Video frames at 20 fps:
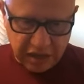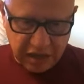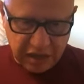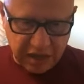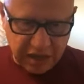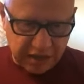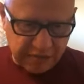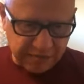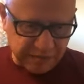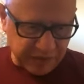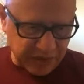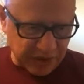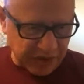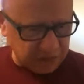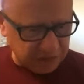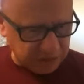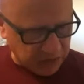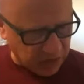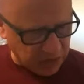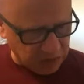Um,
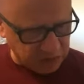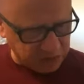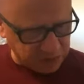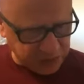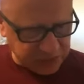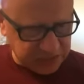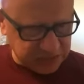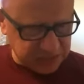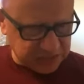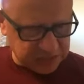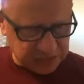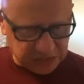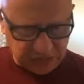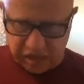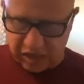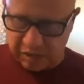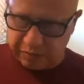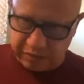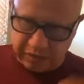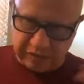i will read just a
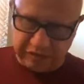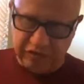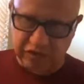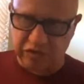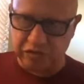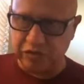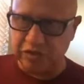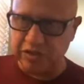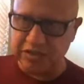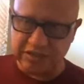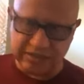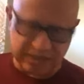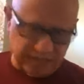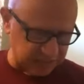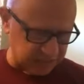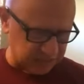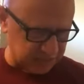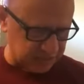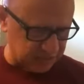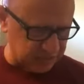couple of short
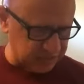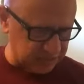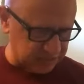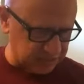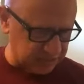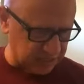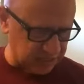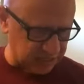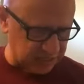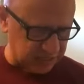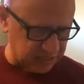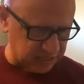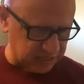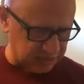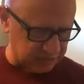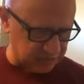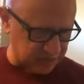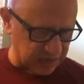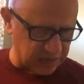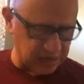sections. And
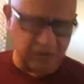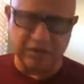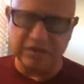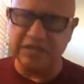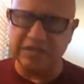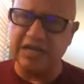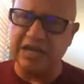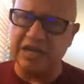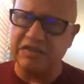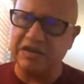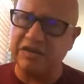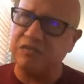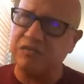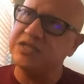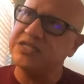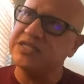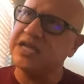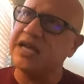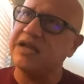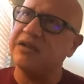um, Christine, I think we
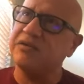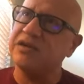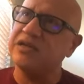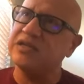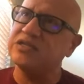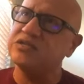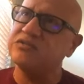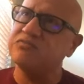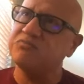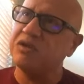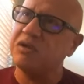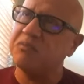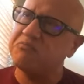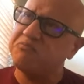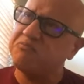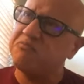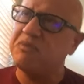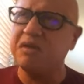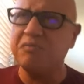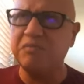said it's
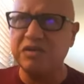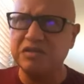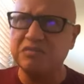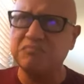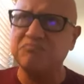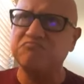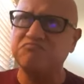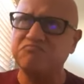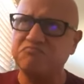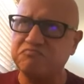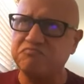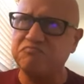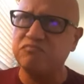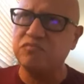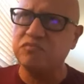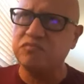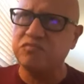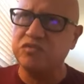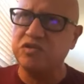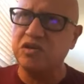maybe
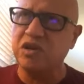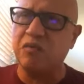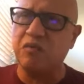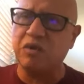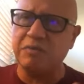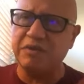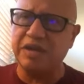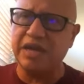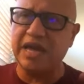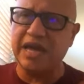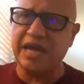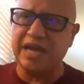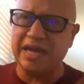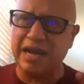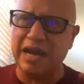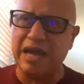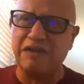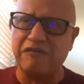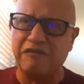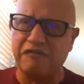y'all want me to end
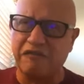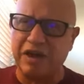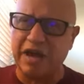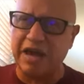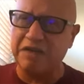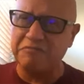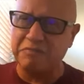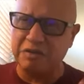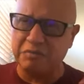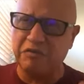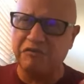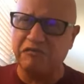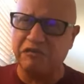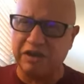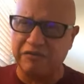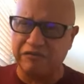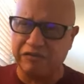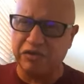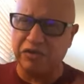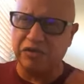at like five, maybe
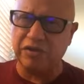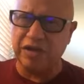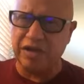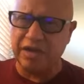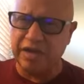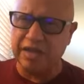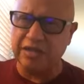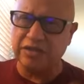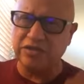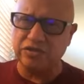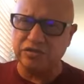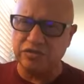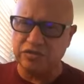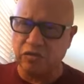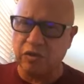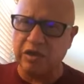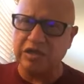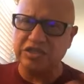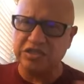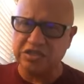5.30 and do
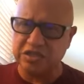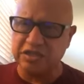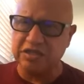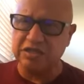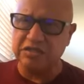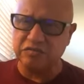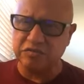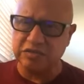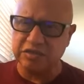questions.